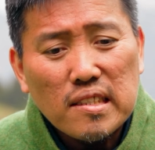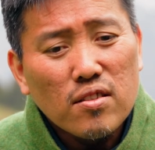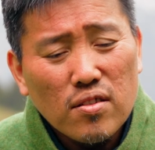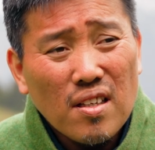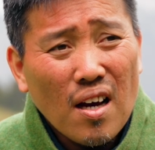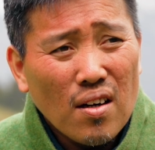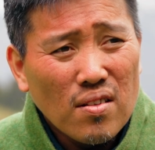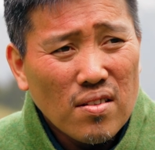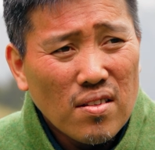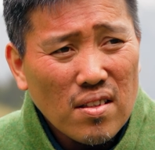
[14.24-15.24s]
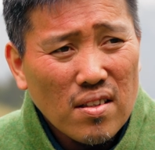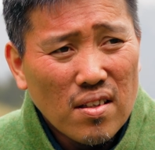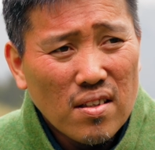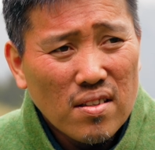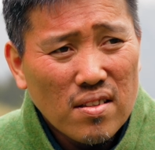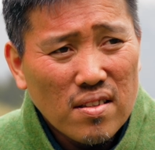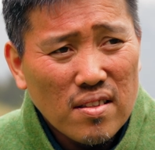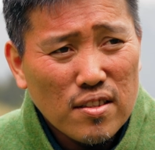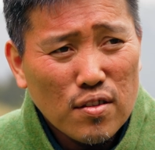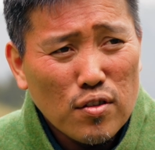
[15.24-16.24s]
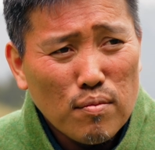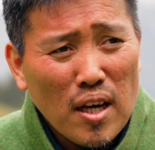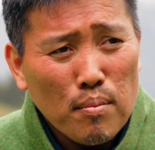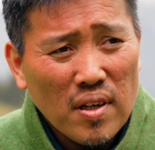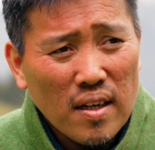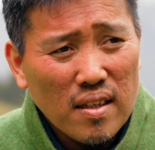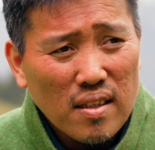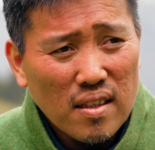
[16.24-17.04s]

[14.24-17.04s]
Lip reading: to know, is to remember